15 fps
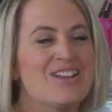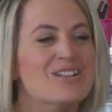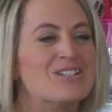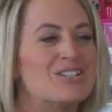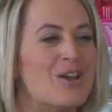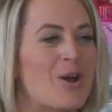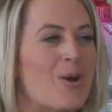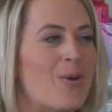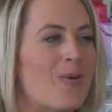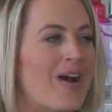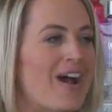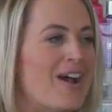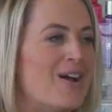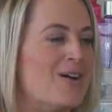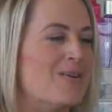
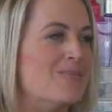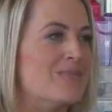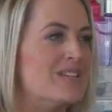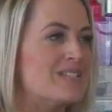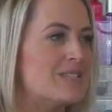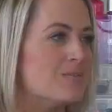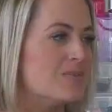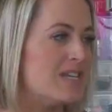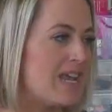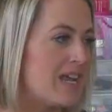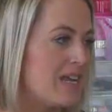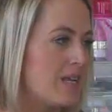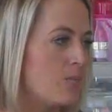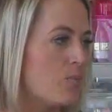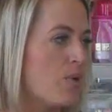So some
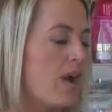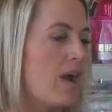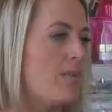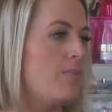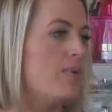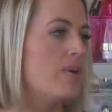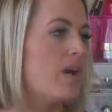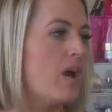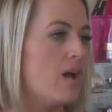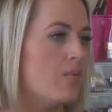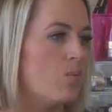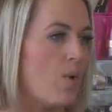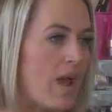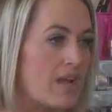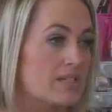tanning prep,
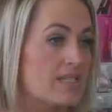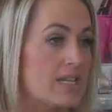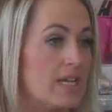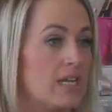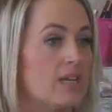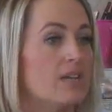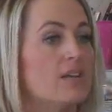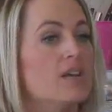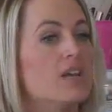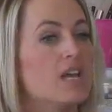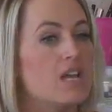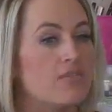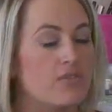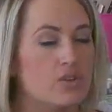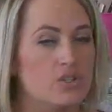waxing.
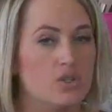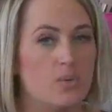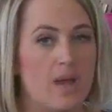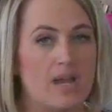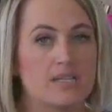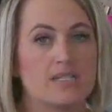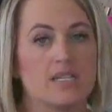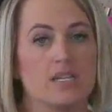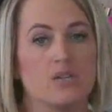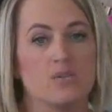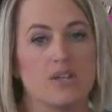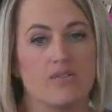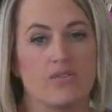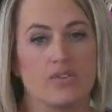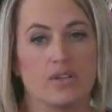If you do waxing, you
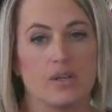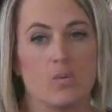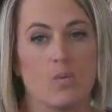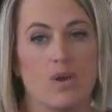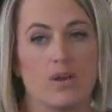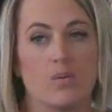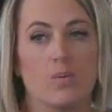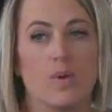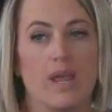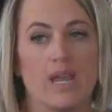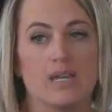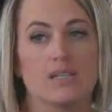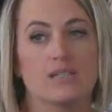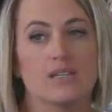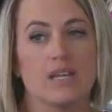definitely want to
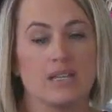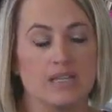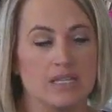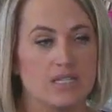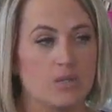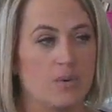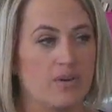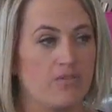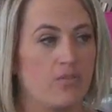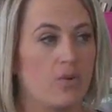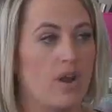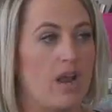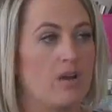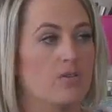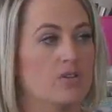wait at least
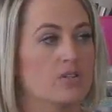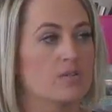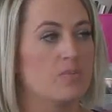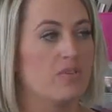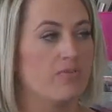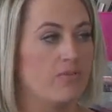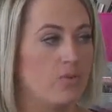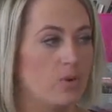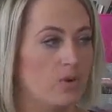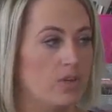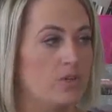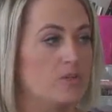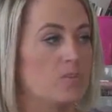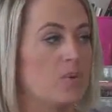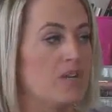24 hours before
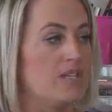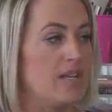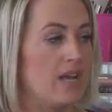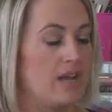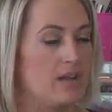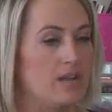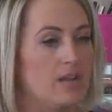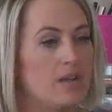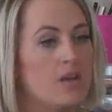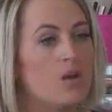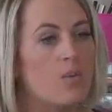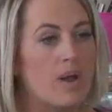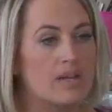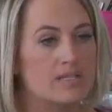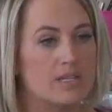you spray tan.
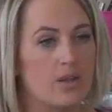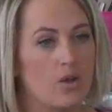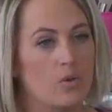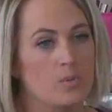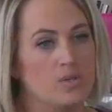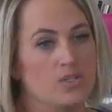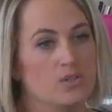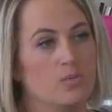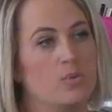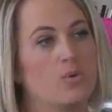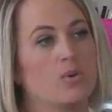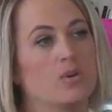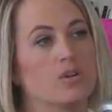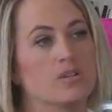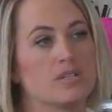Waxing opens your
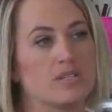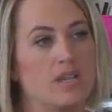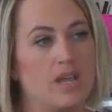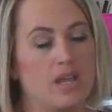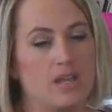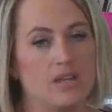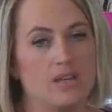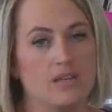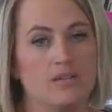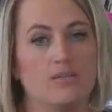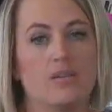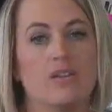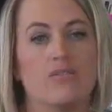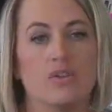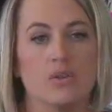pores, and
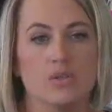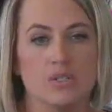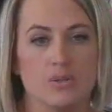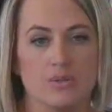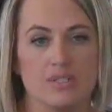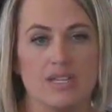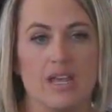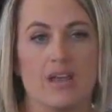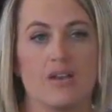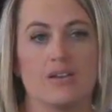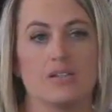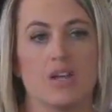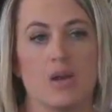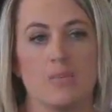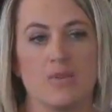if you do a tan
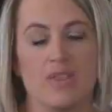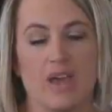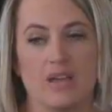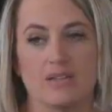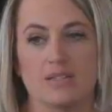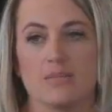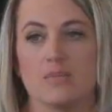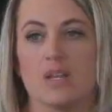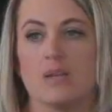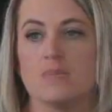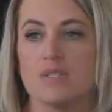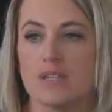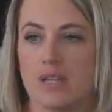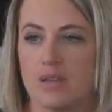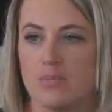on top of that,
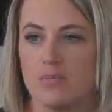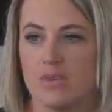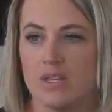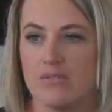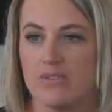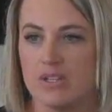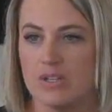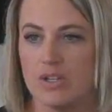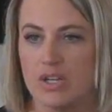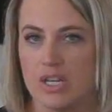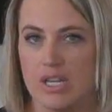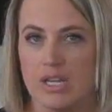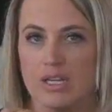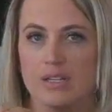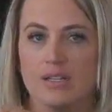sometimes it can leave it
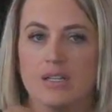looking, you